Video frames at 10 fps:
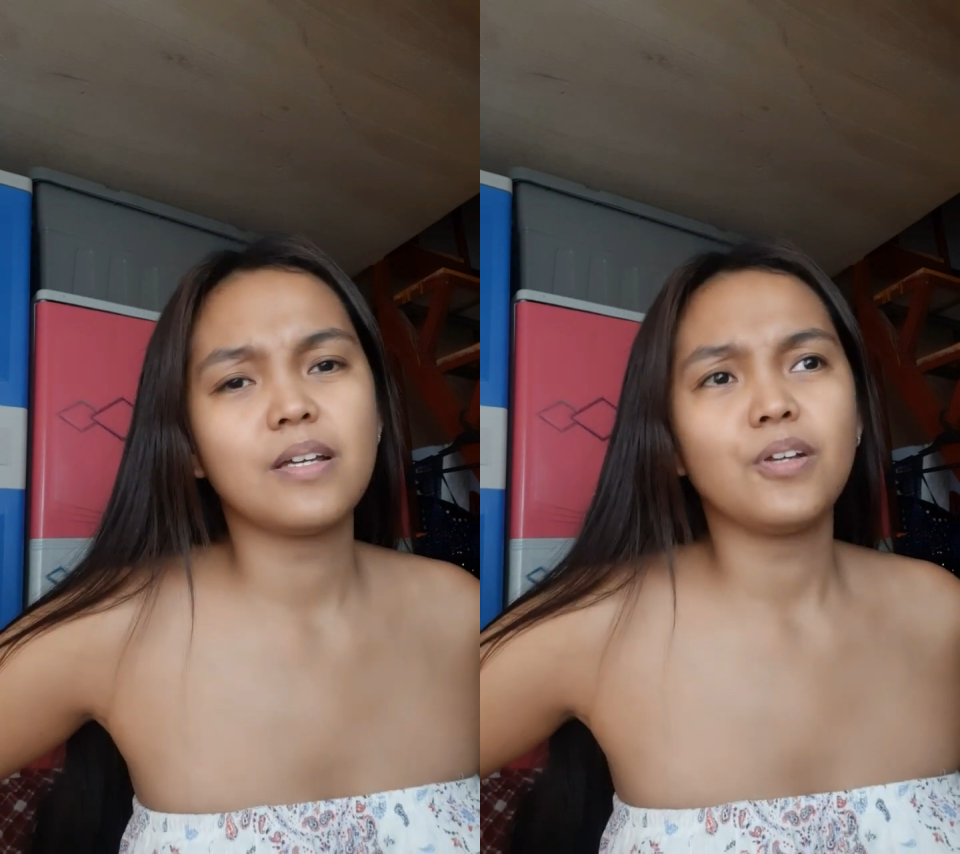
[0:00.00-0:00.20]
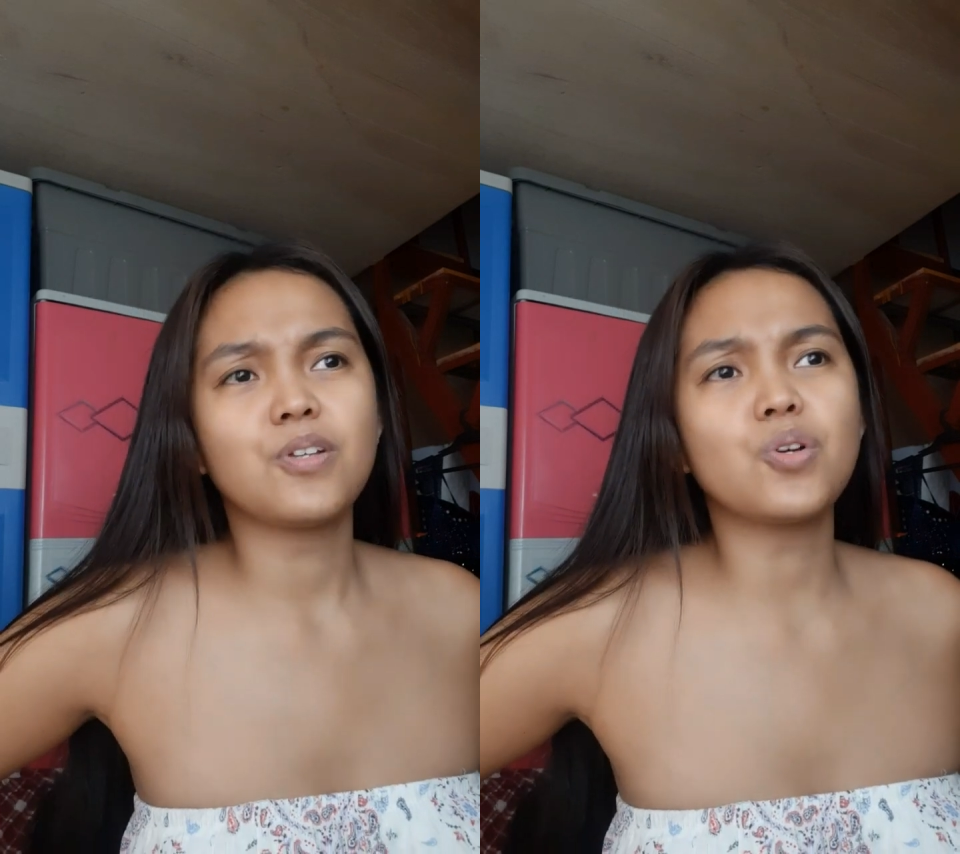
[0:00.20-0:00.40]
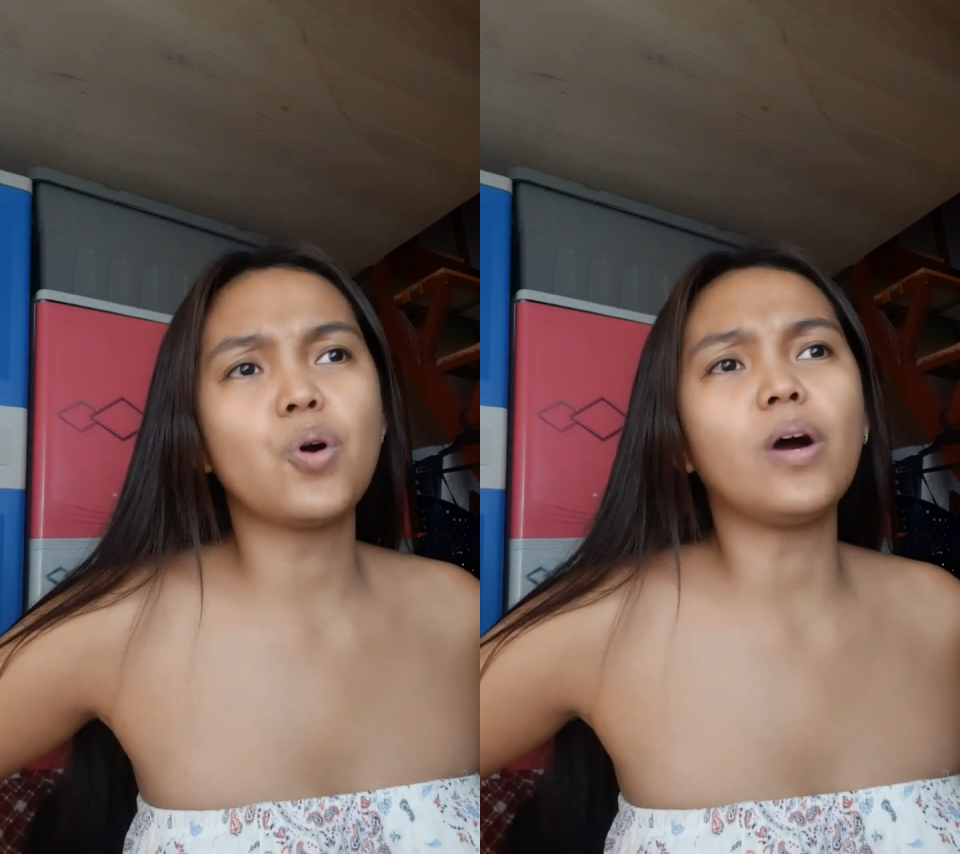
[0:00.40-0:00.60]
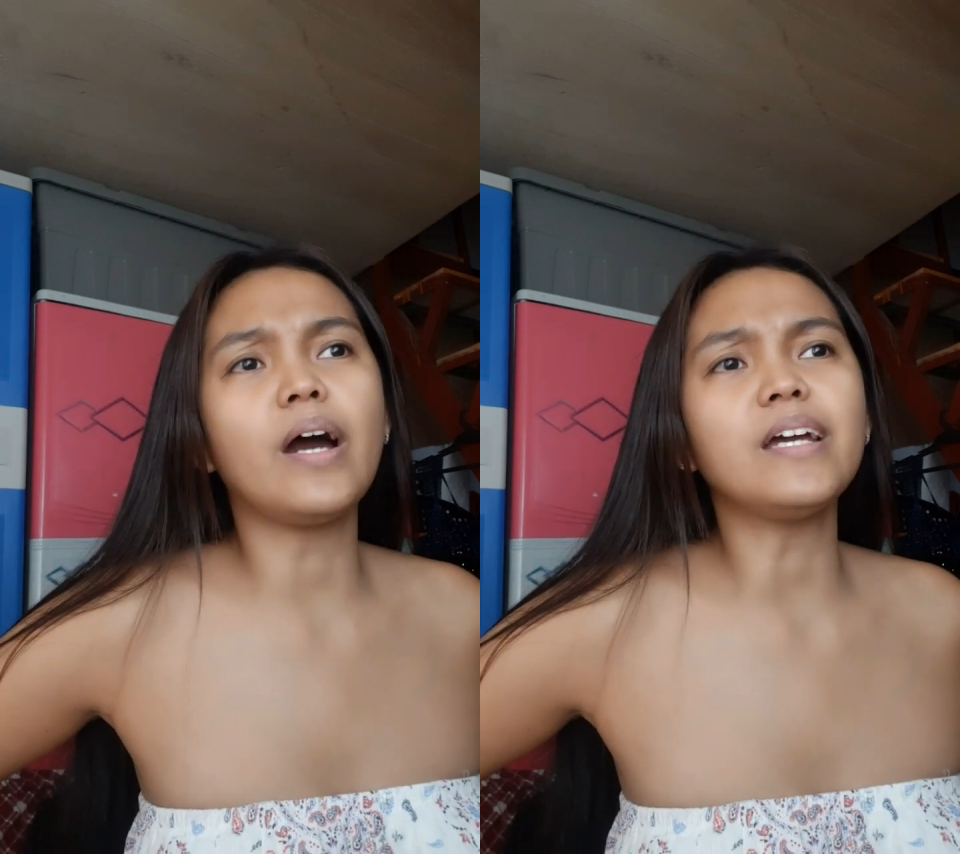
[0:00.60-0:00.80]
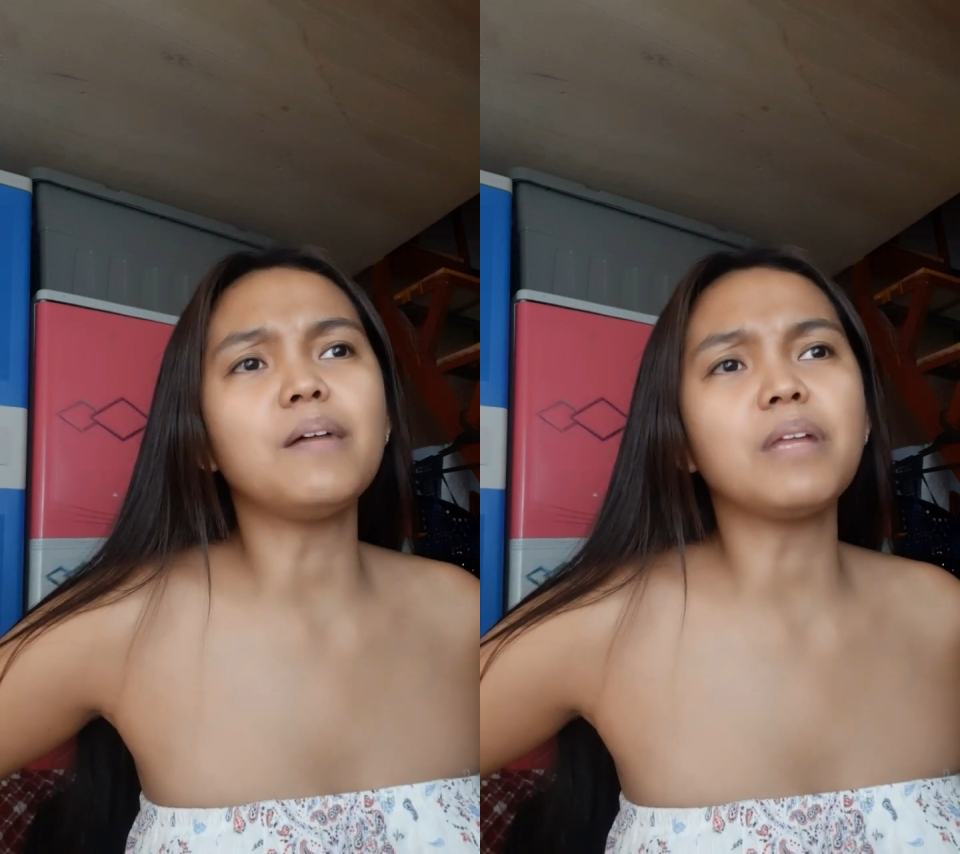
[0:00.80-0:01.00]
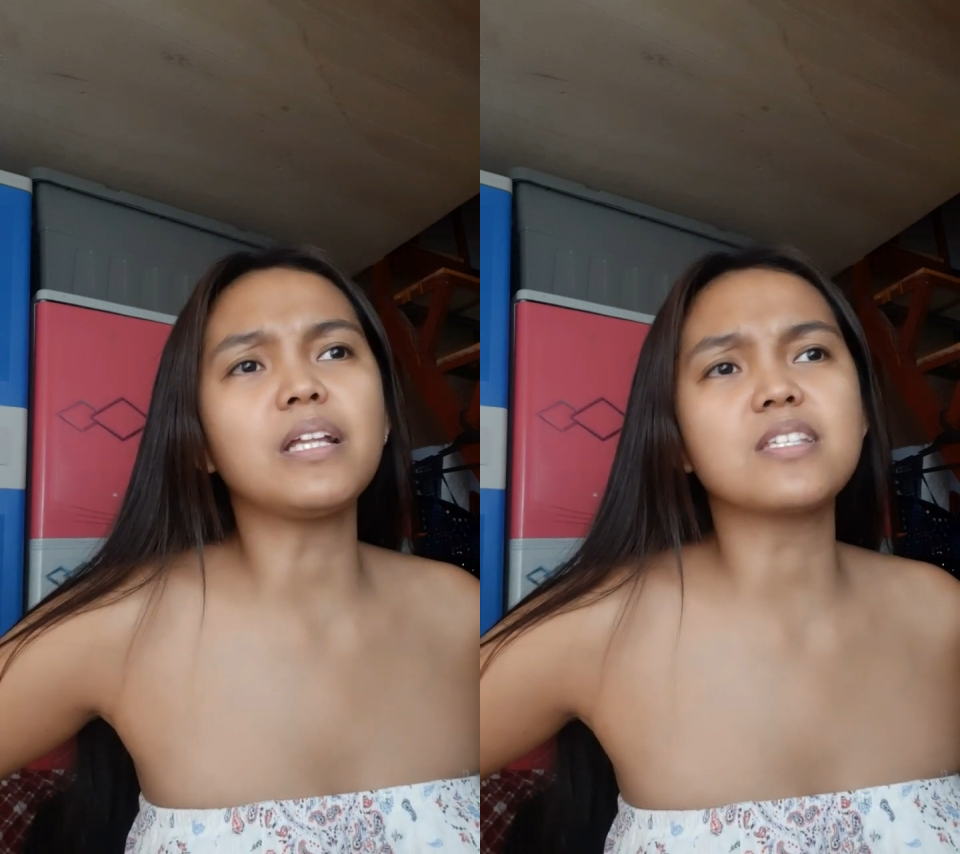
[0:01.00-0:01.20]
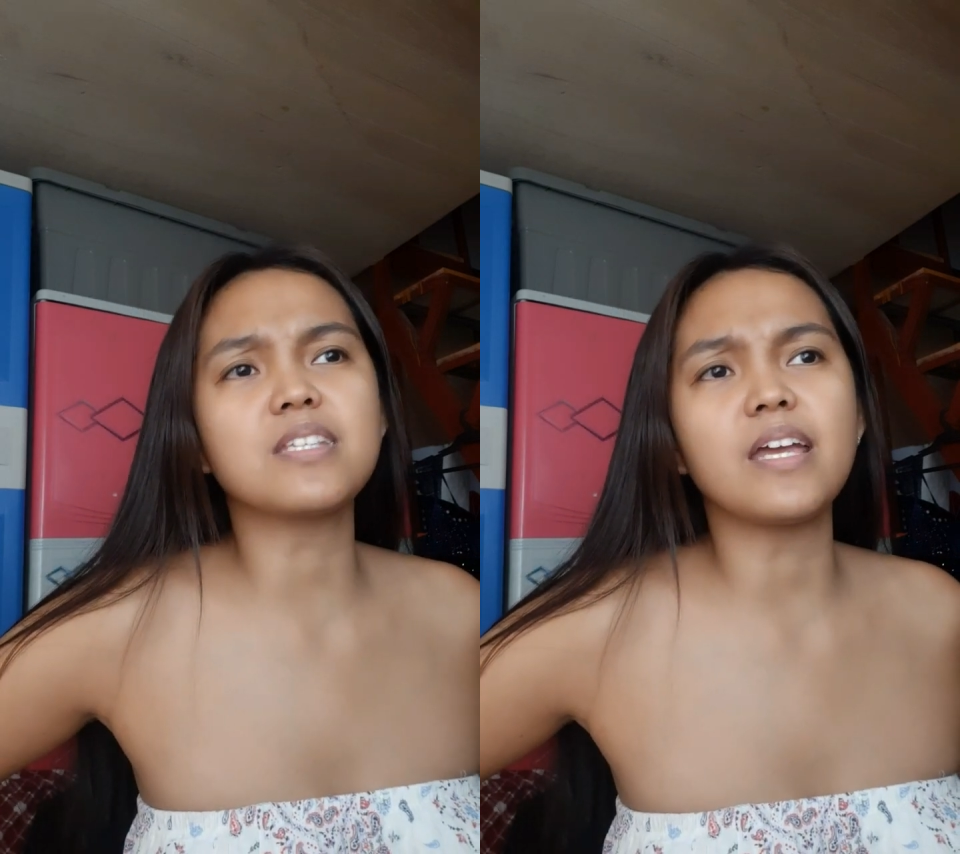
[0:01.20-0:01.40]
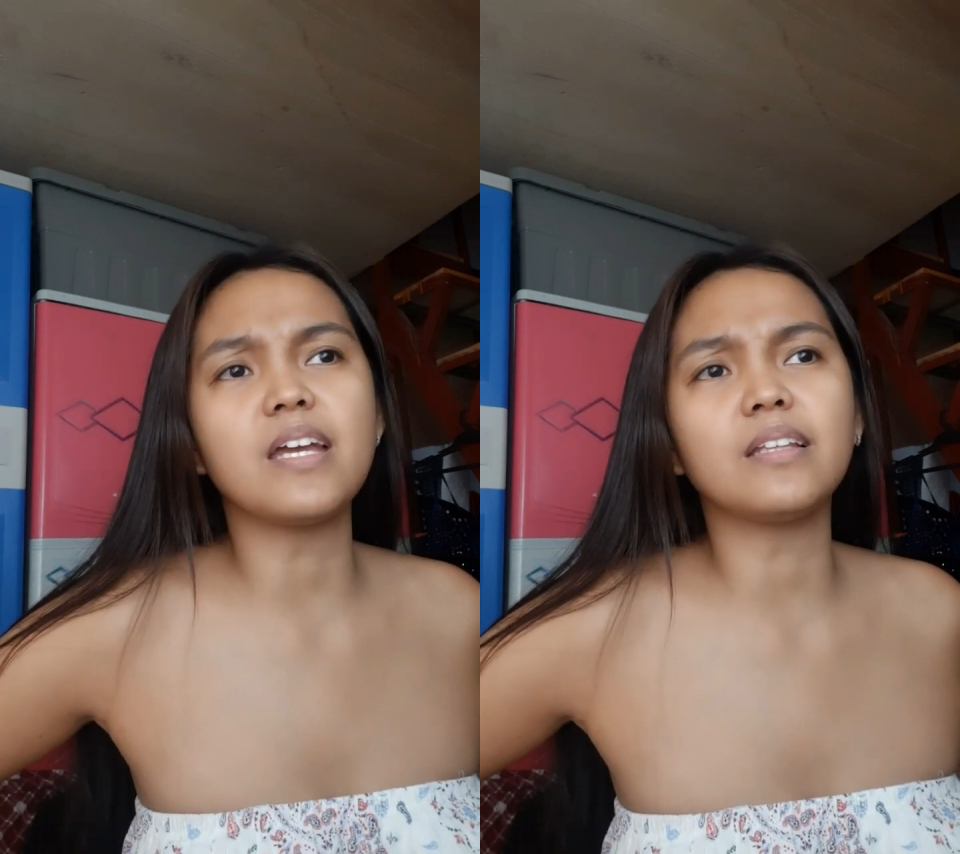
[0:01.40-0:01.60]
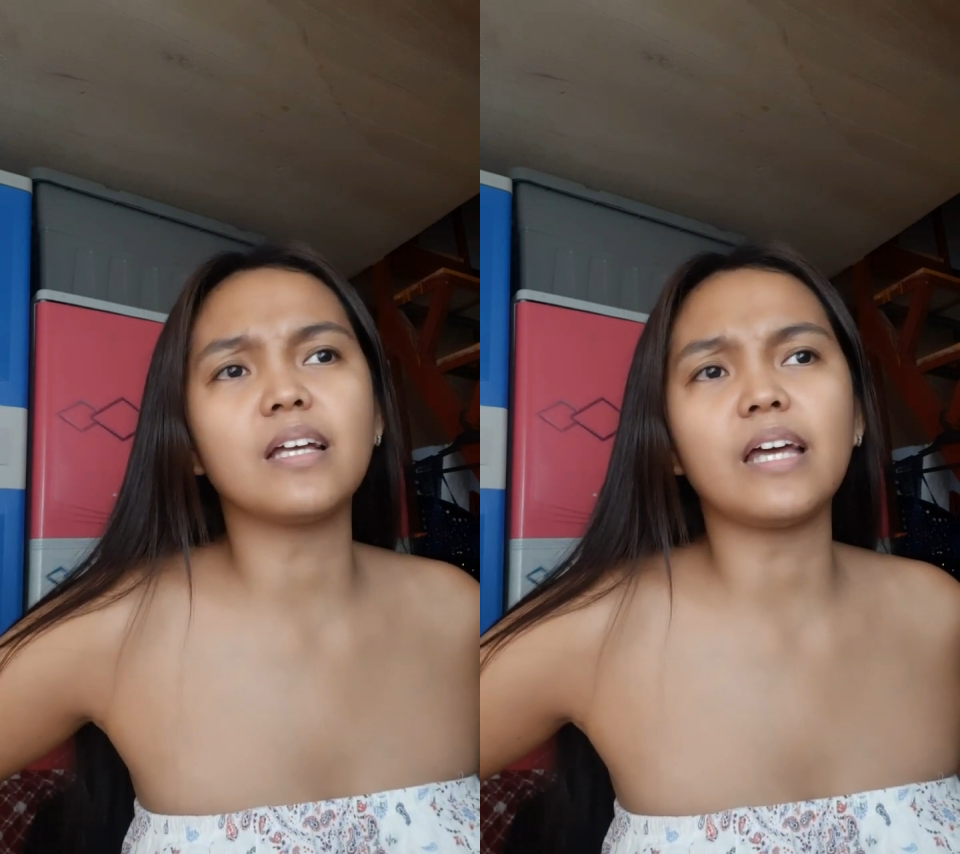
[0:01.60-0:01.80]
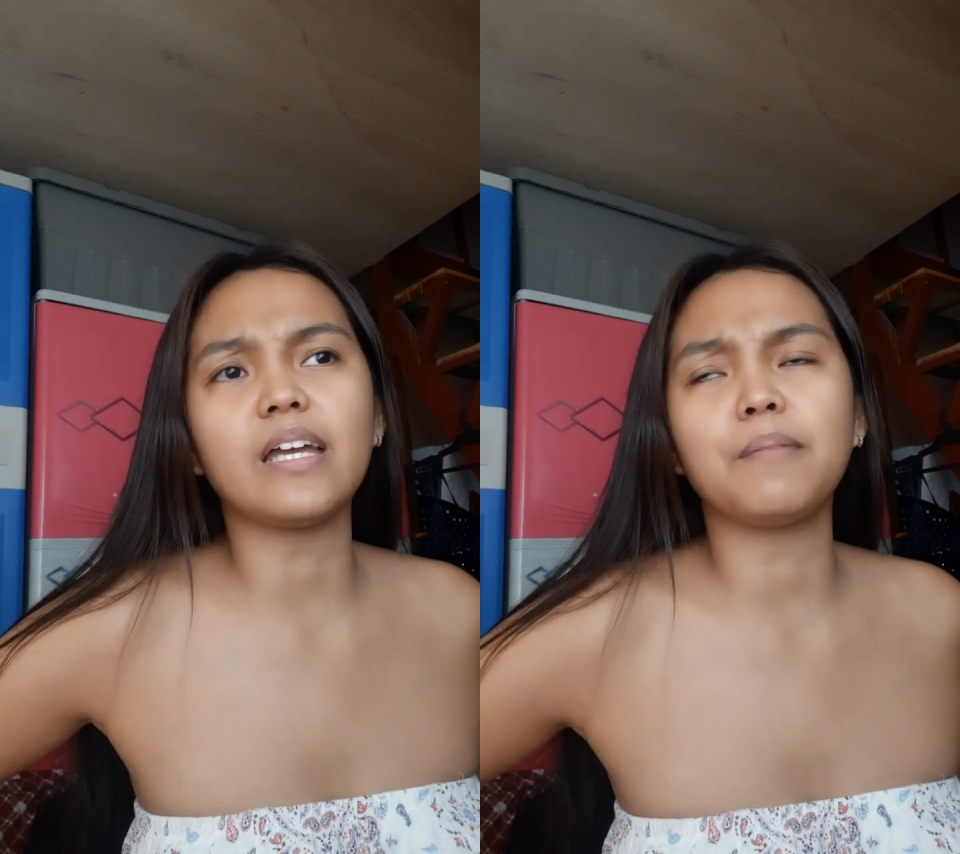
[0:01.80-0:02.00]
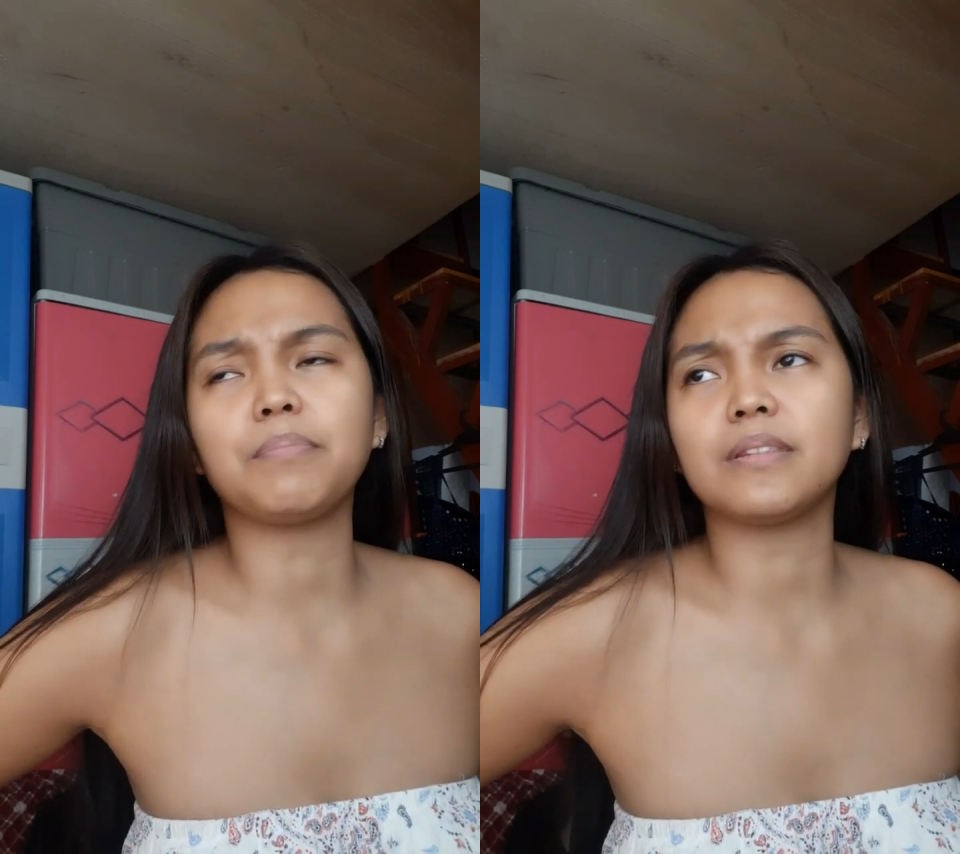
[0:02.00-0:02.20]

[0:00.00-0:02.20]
So, I am not saying that I am